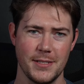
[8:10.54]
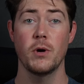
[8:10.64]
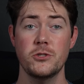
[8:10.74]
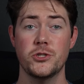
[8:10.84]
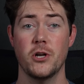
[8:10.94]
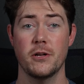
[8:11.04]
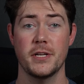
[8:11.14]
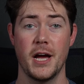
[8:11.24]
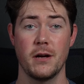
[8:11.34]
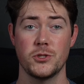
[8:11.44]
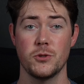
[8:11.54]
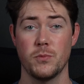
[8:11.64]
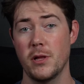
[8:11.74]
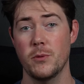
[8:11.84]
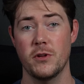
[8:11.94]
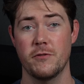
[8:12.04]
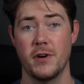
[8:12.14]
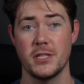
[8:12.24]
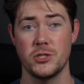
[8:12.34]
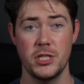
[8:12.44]
When you're starting out, you'll probably want to
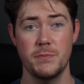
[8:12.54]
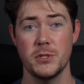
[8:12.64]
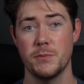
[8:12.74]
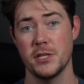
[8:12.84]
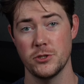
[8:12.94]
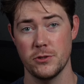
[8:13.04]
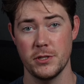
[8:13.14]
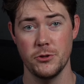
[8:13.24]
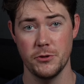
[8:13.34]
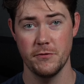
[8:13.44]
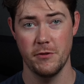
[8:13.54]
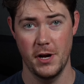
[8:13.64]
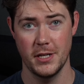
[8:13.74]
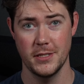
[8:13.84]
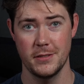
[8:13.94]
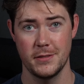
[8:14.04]
find the cheapest miniature that you can find.